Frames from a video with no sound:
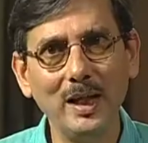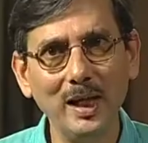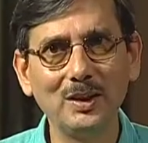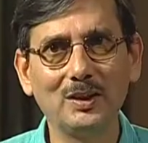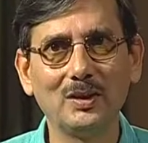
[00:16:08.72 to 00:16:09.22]

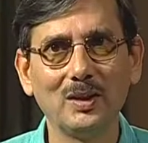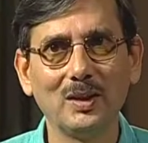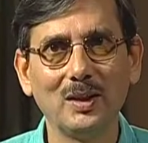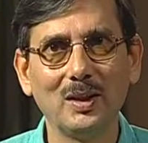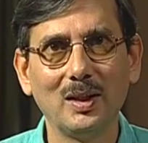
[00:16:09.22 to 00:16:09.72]
is
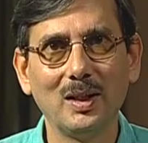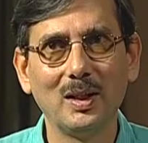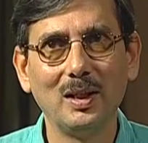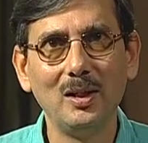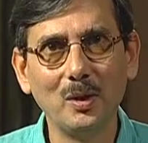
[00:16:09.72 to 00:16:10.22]

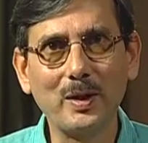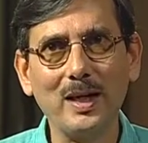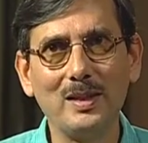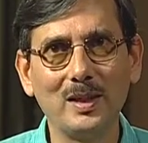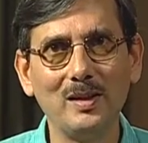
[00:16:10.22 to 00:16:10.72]

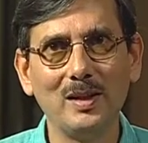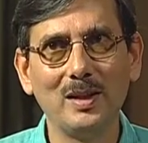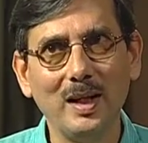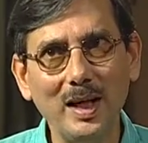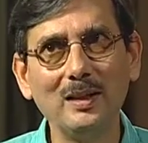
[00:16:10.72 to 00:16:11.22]
located
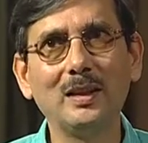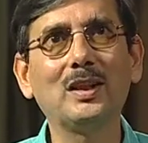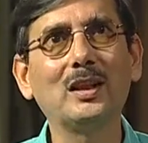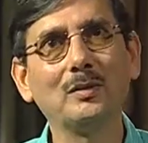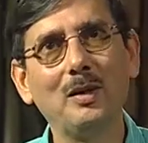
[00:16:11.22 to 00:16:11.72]
in the
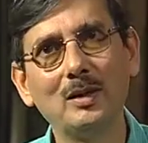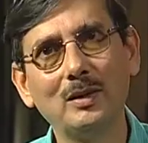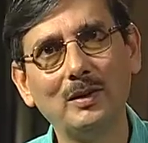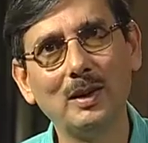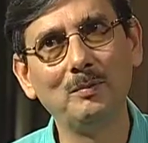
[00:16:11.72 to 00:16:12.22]

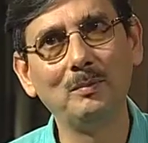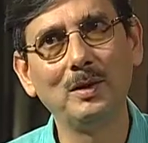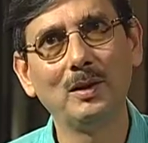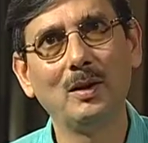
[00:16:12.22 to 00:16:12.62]
Satavahana realm,